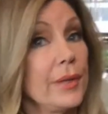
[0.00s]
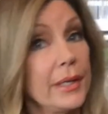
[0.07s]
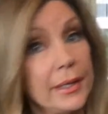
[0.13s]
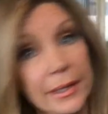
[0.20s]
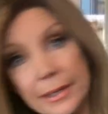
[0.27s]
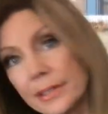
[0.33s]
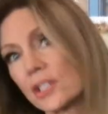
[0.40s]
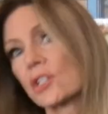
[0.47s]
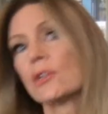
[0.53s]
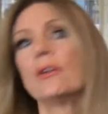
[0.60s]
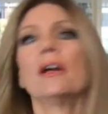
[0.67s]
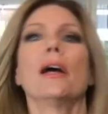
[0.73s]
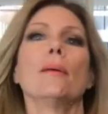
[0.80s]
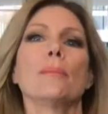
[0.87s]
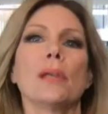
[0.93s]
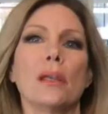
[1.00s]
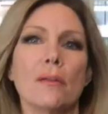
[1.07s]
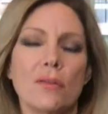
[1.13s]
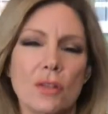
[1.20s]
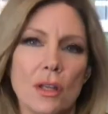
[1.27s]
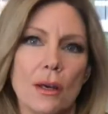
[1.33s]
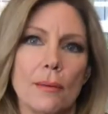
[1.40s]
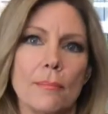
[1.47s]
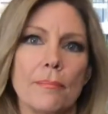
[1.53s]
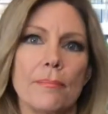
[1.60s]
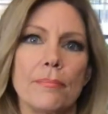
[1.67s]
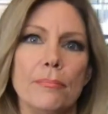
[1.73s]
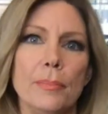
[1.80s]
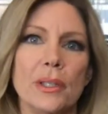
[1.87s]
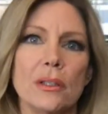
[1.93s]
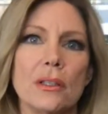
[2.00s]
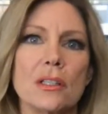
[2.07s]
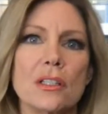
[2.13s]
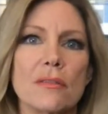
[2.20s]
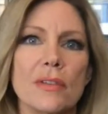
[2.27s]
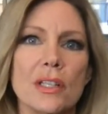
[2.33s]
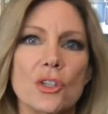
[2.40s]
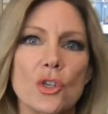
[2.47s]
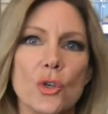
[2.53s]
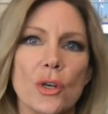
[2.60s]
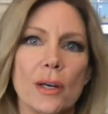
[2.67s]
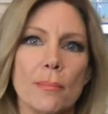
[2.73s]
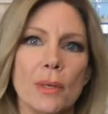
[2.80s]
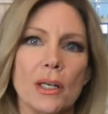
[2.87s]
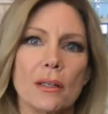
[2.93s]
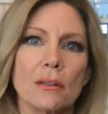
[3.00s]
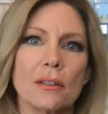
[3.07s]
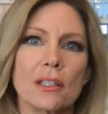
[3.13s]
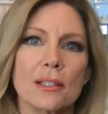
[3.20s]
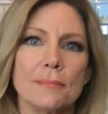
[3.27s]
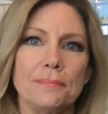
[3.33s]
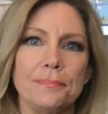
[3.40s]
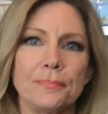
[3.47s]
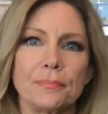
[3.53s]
then Instagram gives them millions of Instagram models.